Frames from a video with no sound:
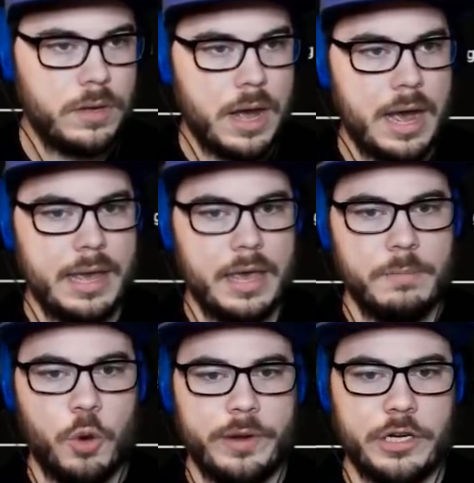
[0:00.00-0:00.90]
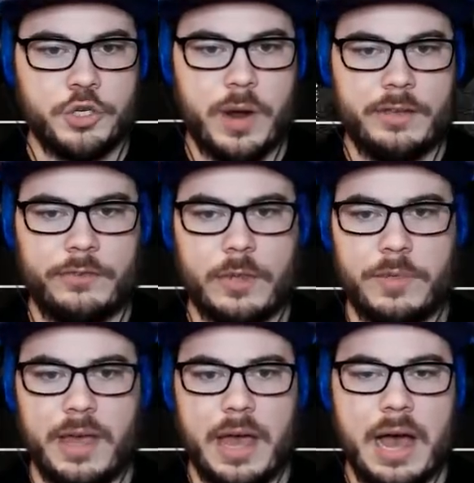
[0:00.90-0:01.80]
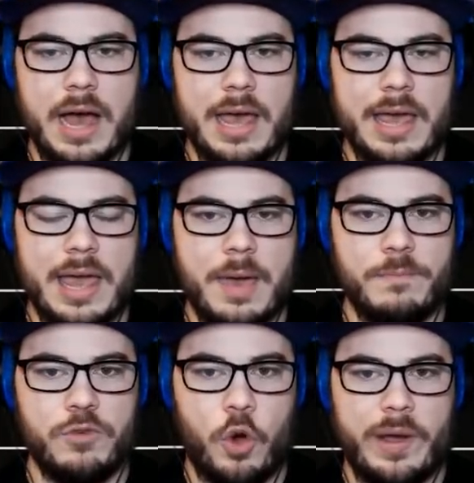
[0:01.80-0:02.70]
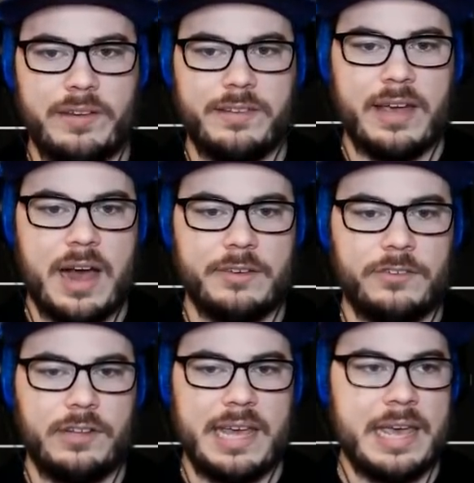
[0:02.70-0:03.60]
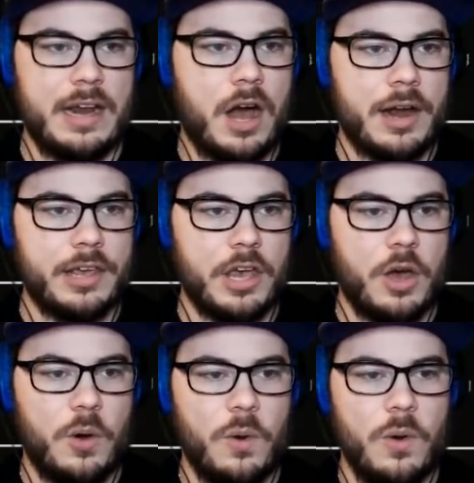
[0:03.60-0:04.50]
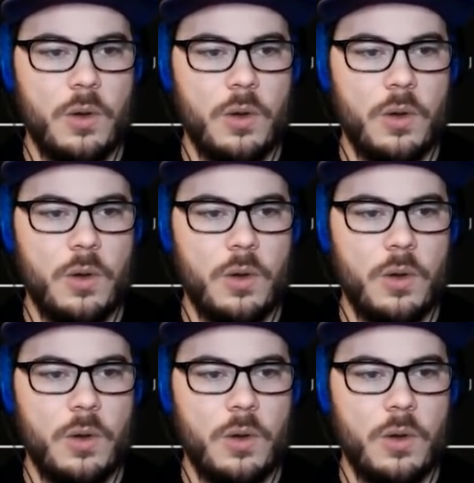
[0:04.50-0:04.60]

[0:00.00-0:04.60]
I am going to try something. I am going to constantly hit audio